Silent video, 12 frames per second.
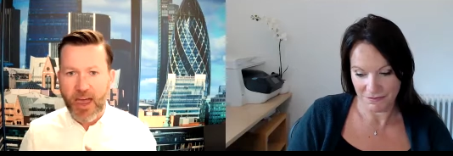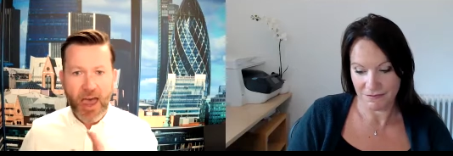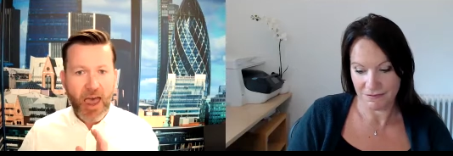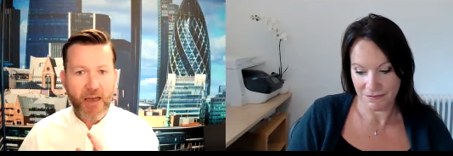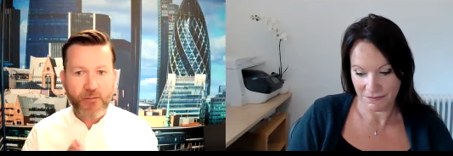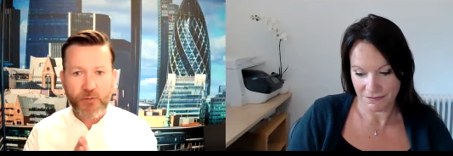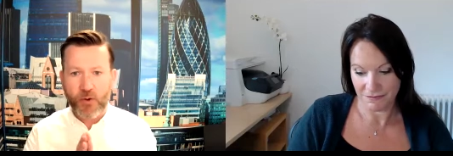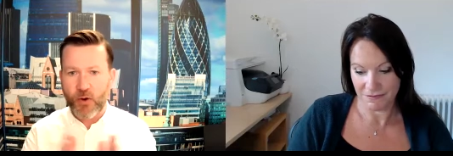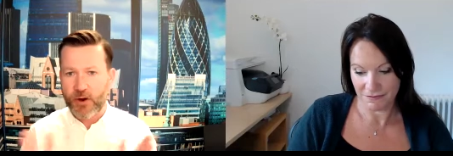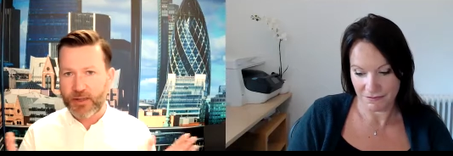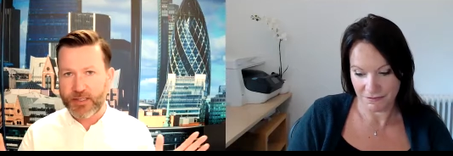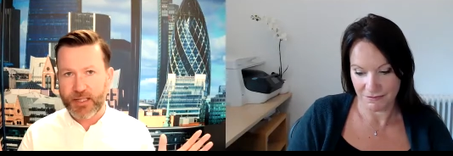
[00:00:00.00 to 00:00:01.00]

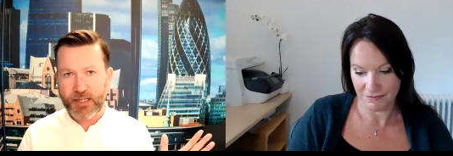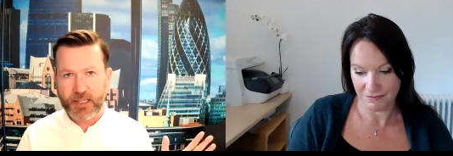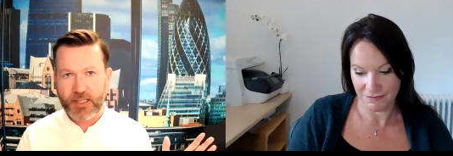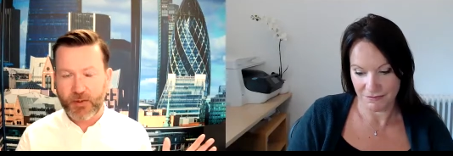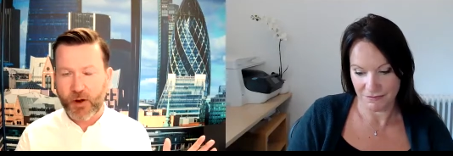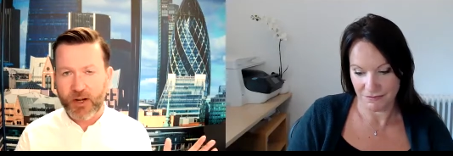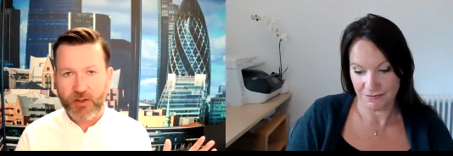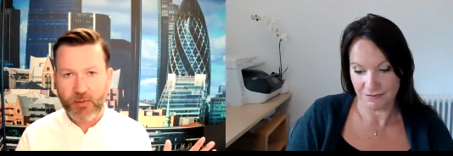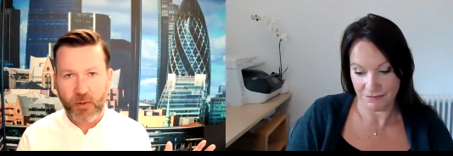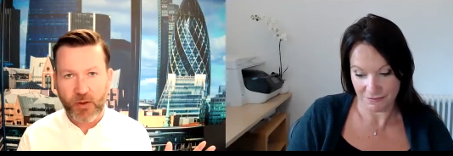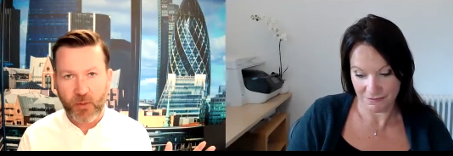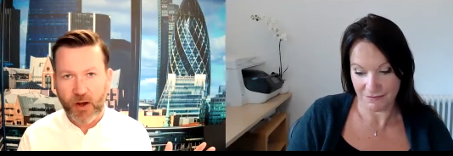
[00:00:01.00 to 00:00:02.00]
Speaker 1: Everyone is in a situation
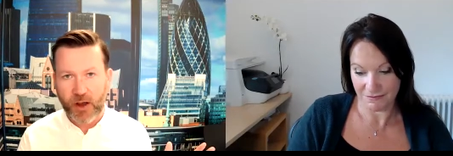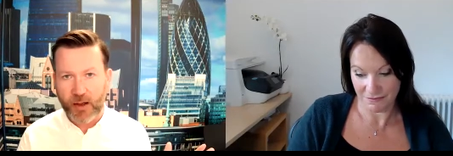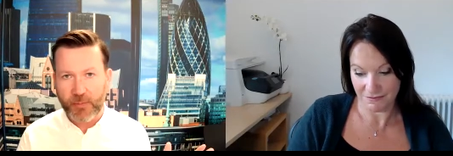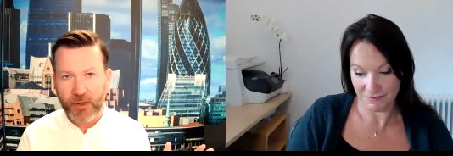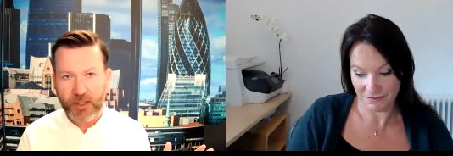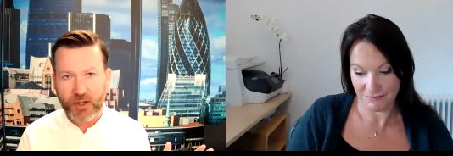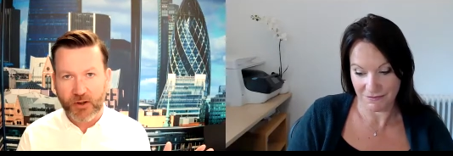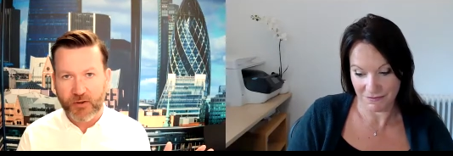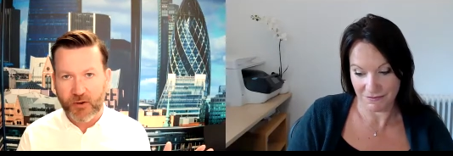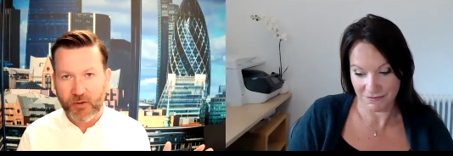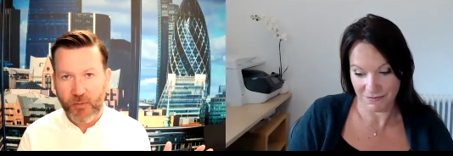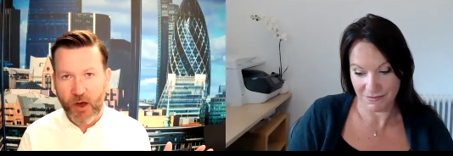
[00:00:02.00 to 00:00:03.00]
where they want to help each other
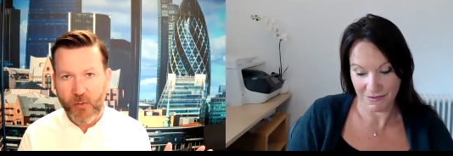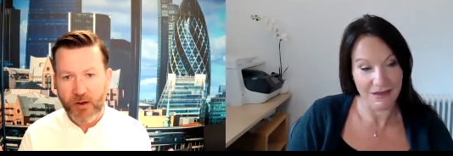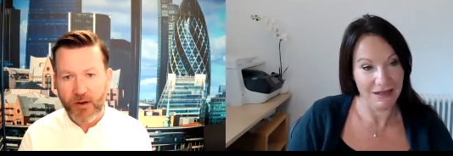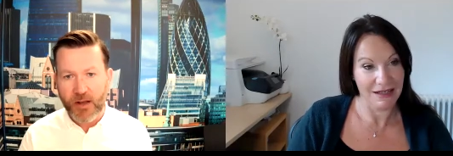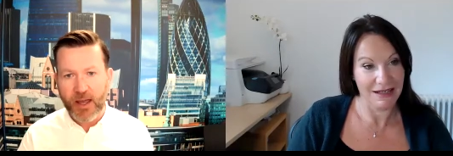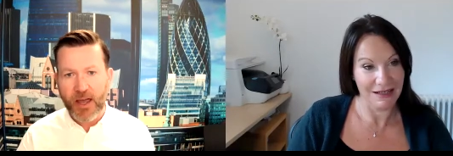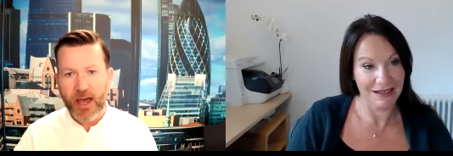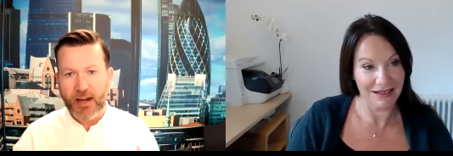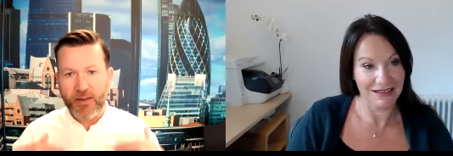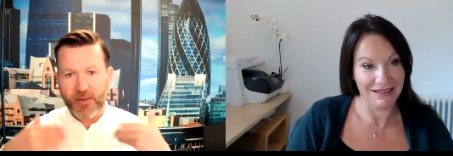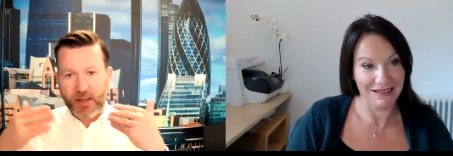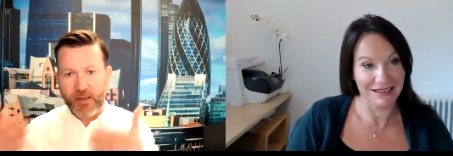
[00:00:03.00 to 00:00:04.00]
at the moment. Yeah. And
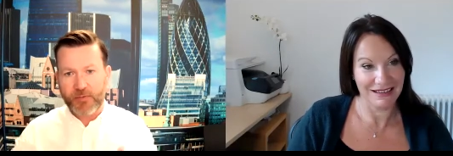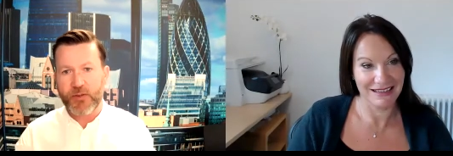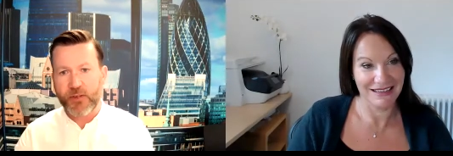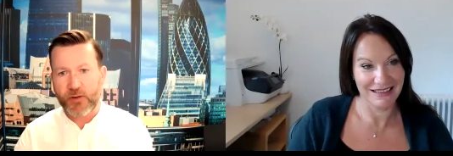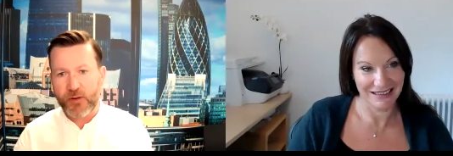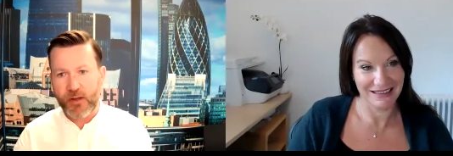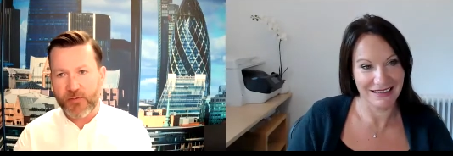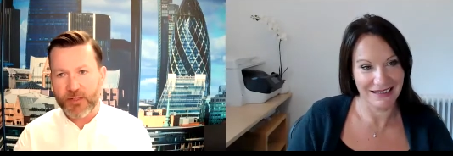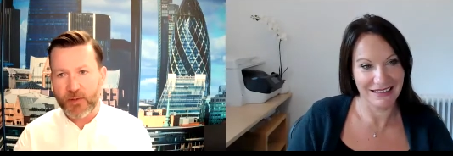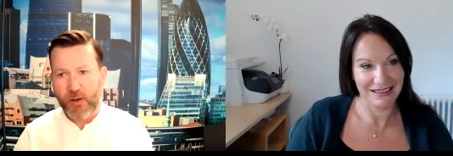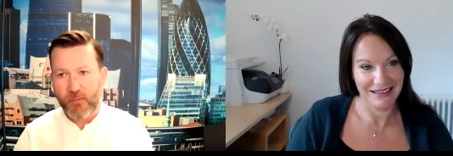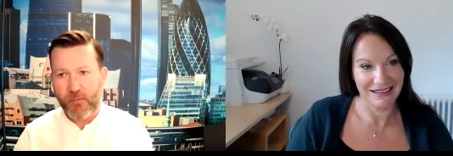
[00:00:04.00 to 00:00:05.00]
I think if you do give
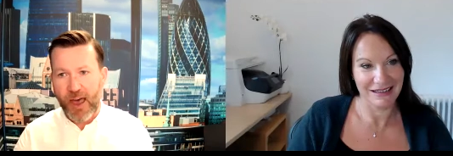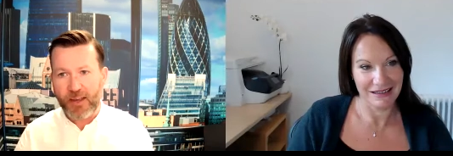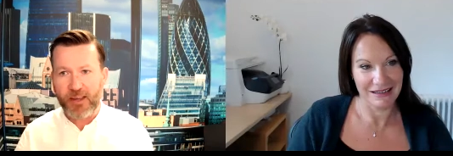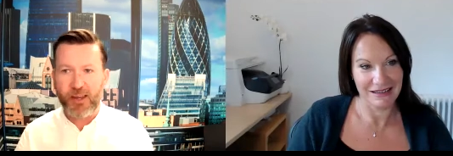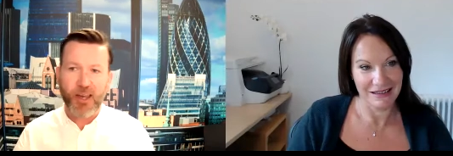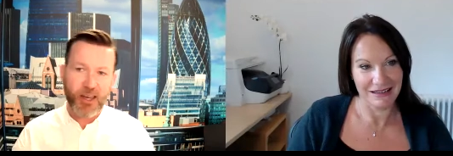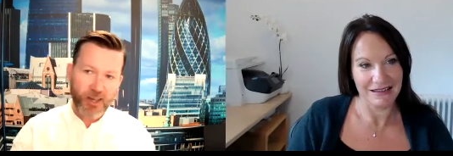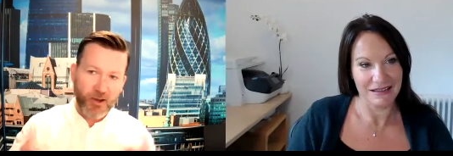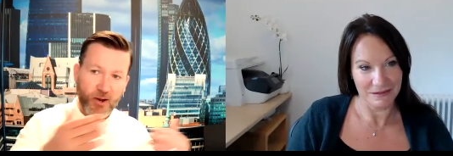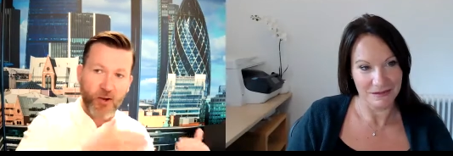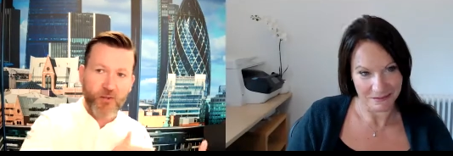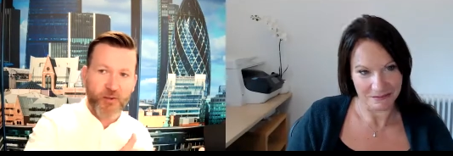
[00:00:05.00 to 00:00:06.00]
something back,
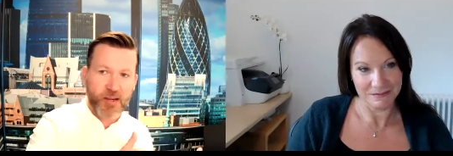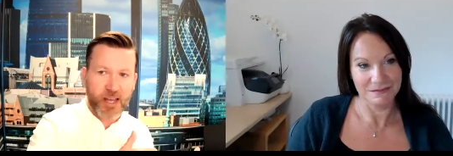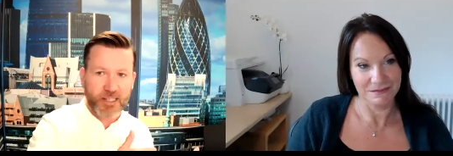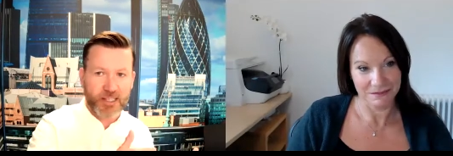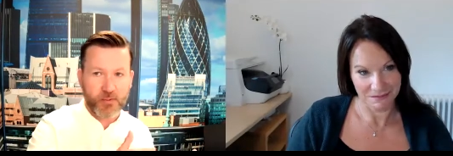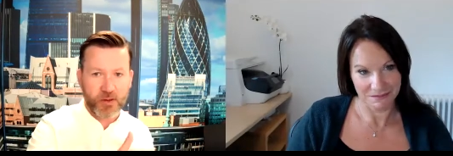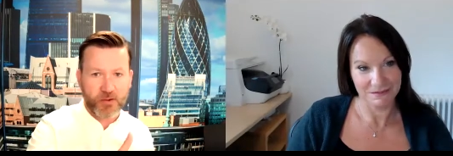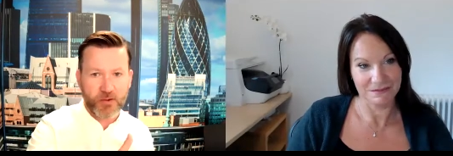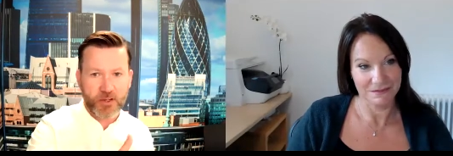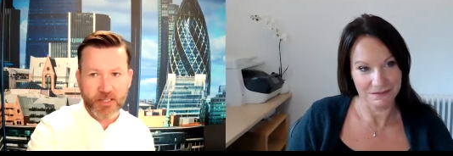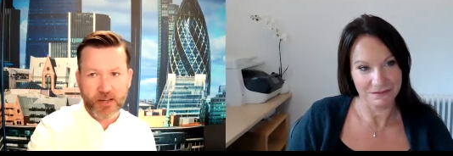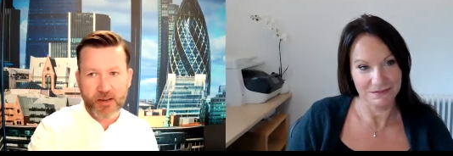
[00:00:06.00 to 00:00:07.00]
you'll often get something in
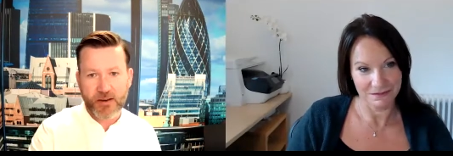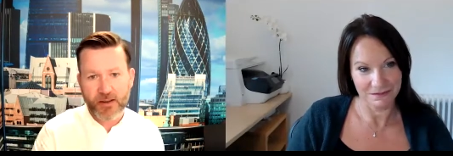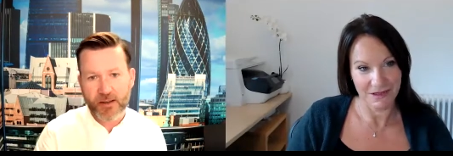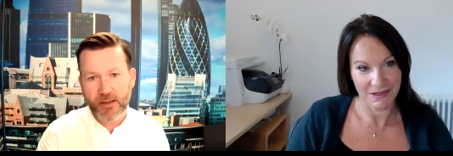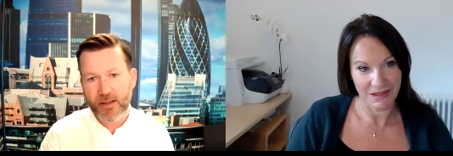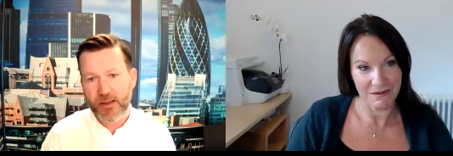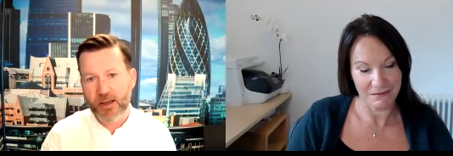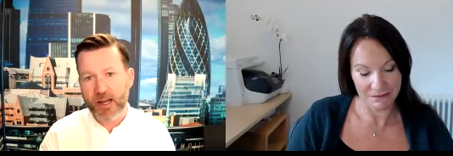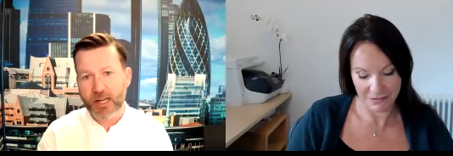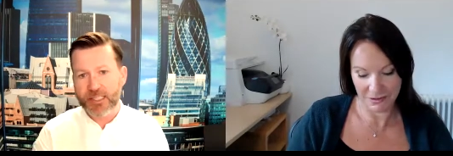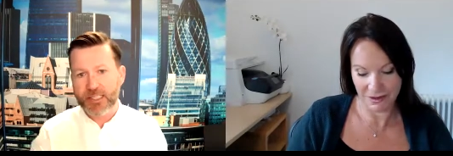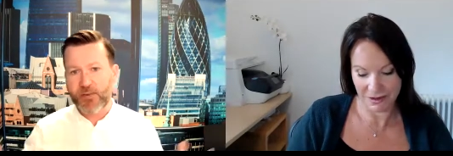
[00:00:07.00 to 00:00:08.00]
return. Yeah. At
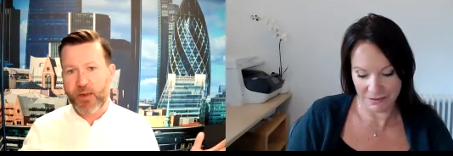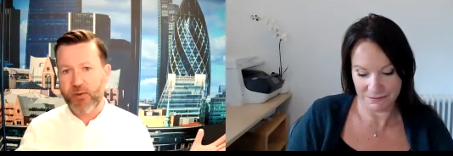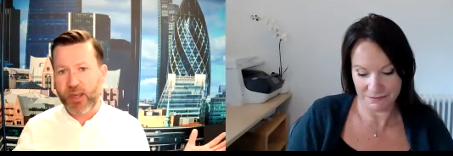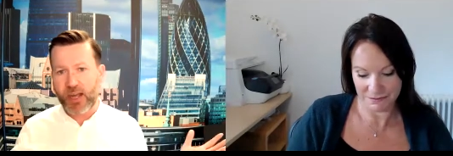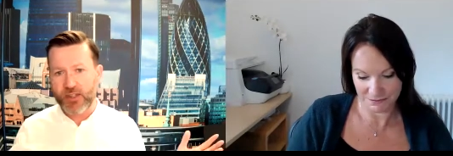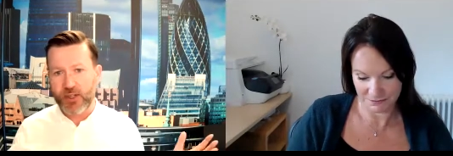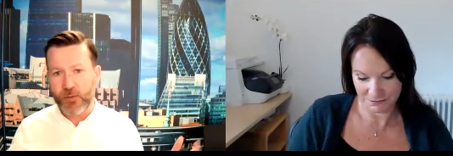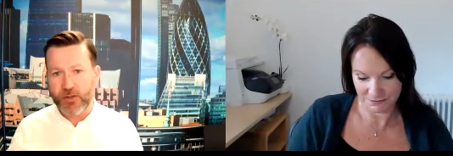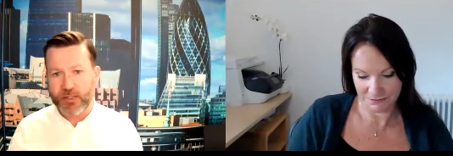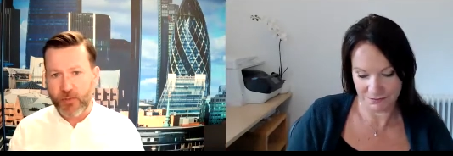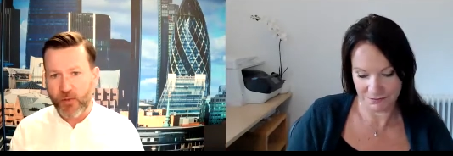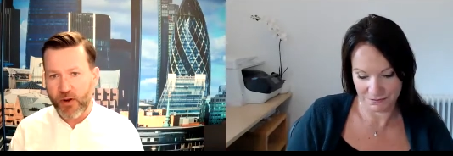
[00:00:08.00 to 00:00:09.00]
least if you ever catch up with
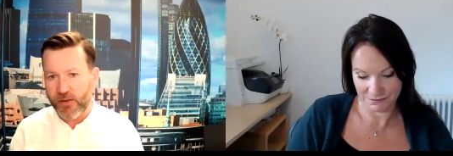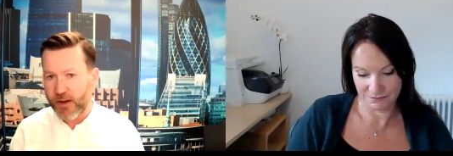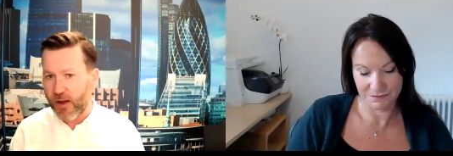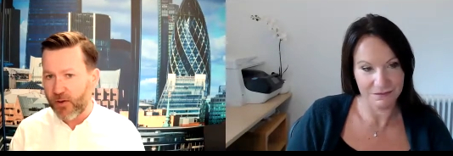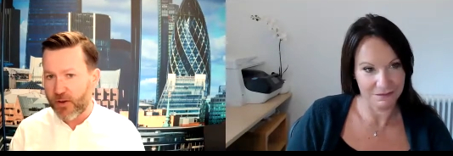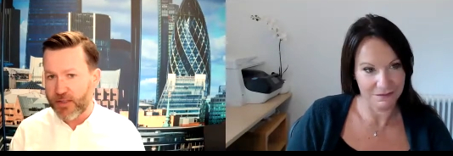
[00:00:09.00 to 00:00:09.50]
someone, they know your